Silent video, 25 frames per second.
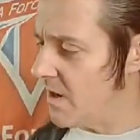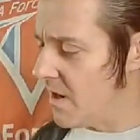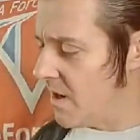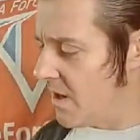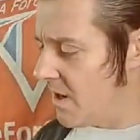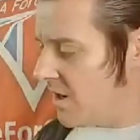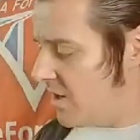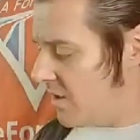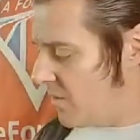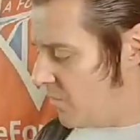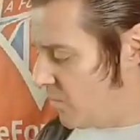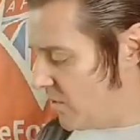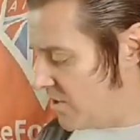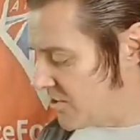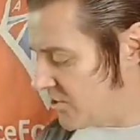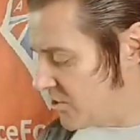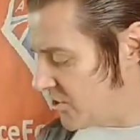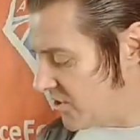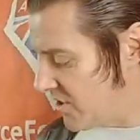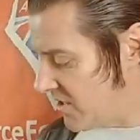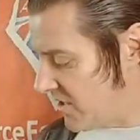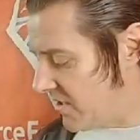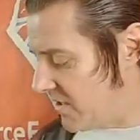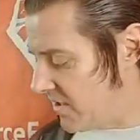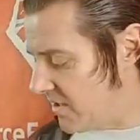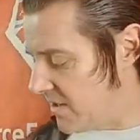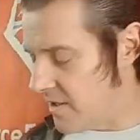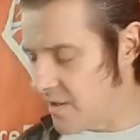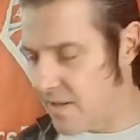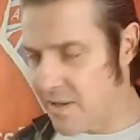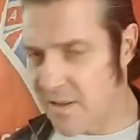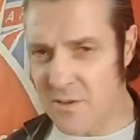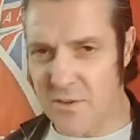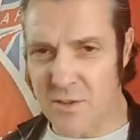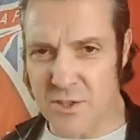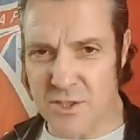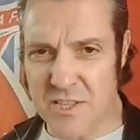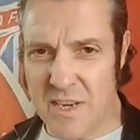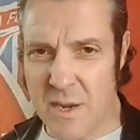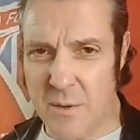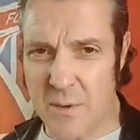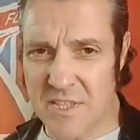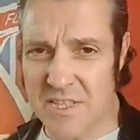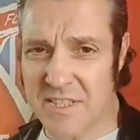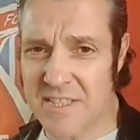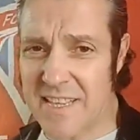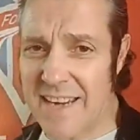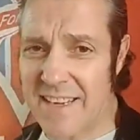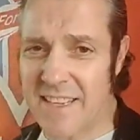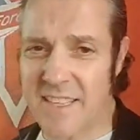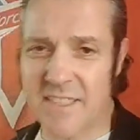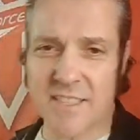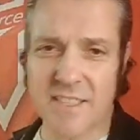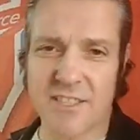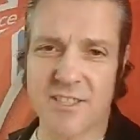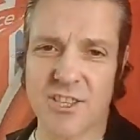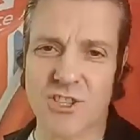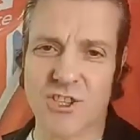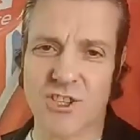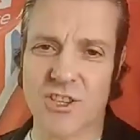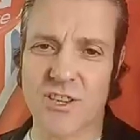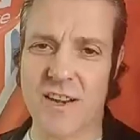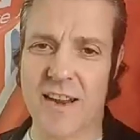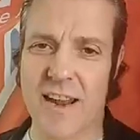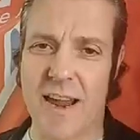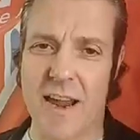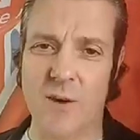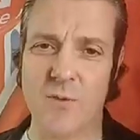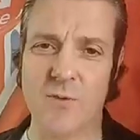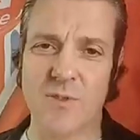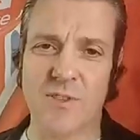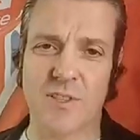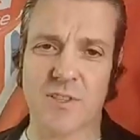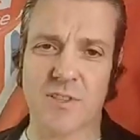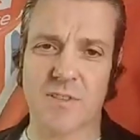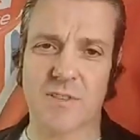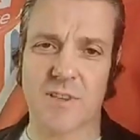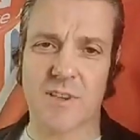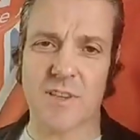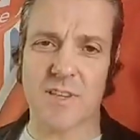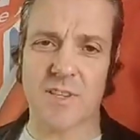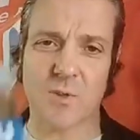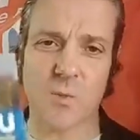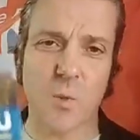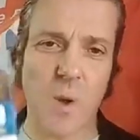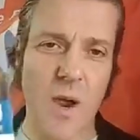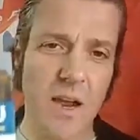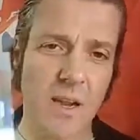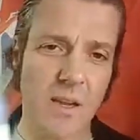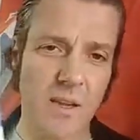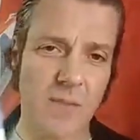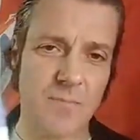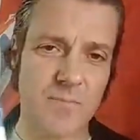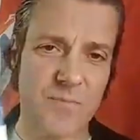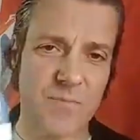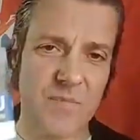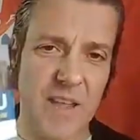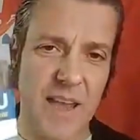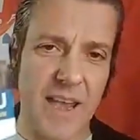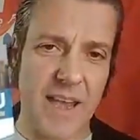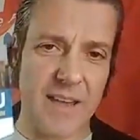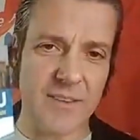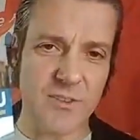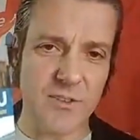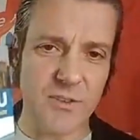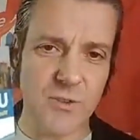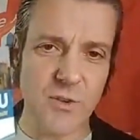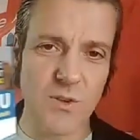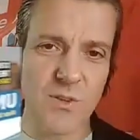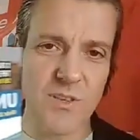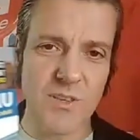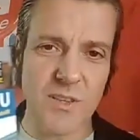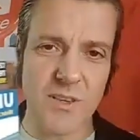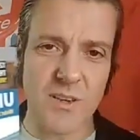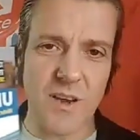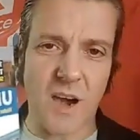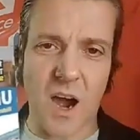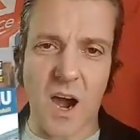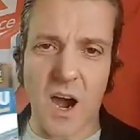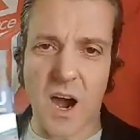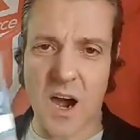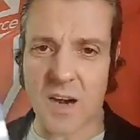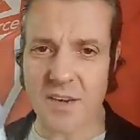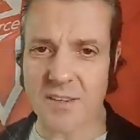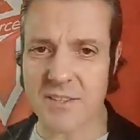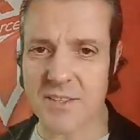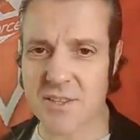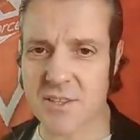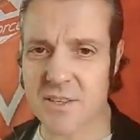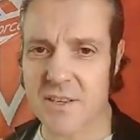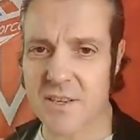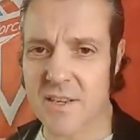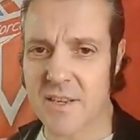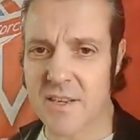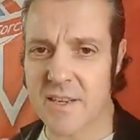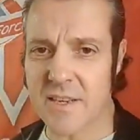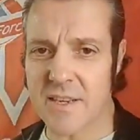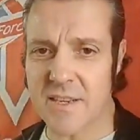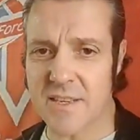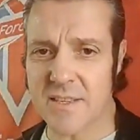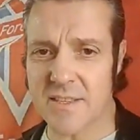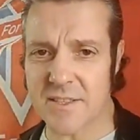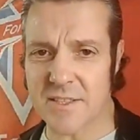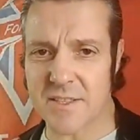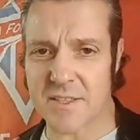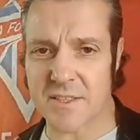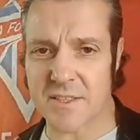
which there's now a second edition out as well. And Union Heart is